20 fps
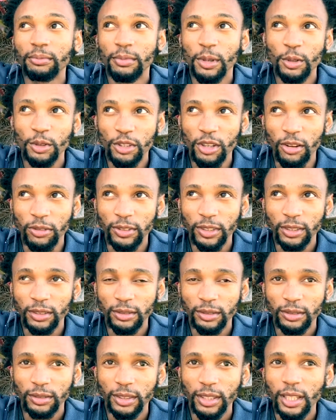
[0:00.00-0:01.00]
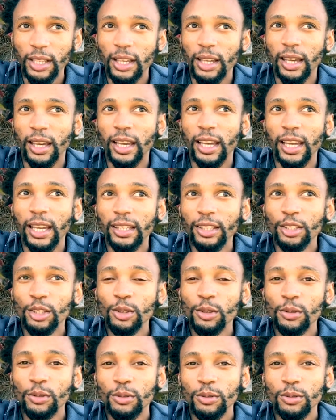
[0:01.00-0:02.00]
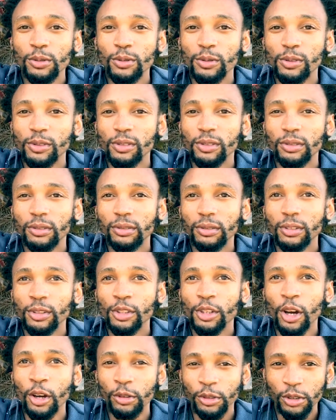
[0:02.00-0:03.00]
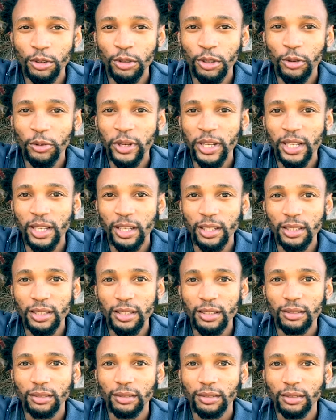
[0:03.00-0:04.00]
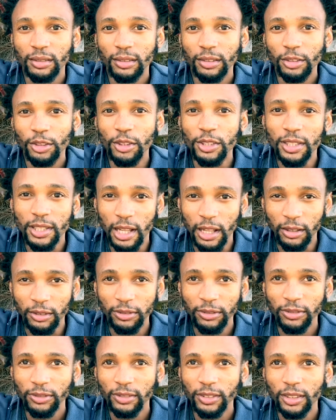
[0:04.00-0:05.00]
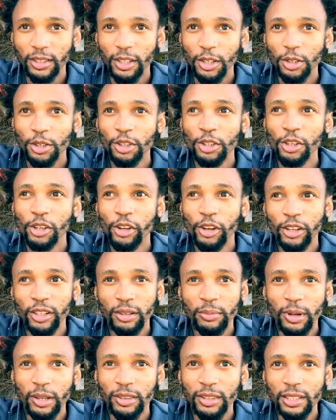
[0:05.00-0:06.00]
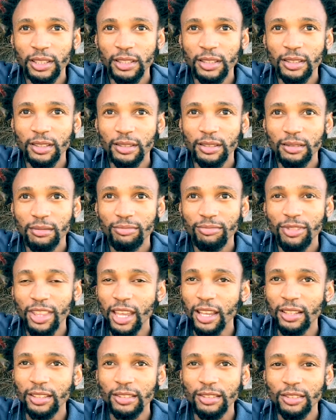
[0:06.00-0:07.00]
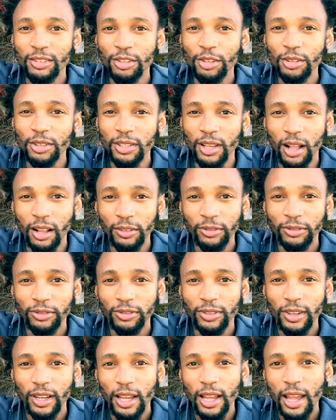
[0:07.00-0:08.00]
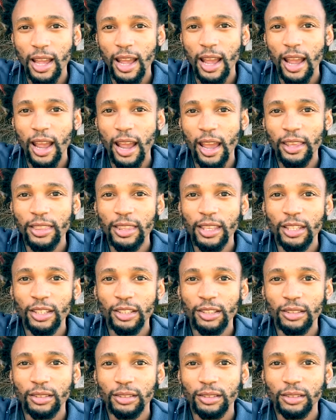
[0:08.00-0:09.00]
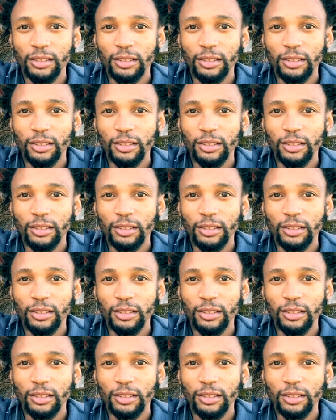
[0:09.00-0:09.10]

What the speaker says: most often, you go do the readings yourself. You learn about these things yourself, and then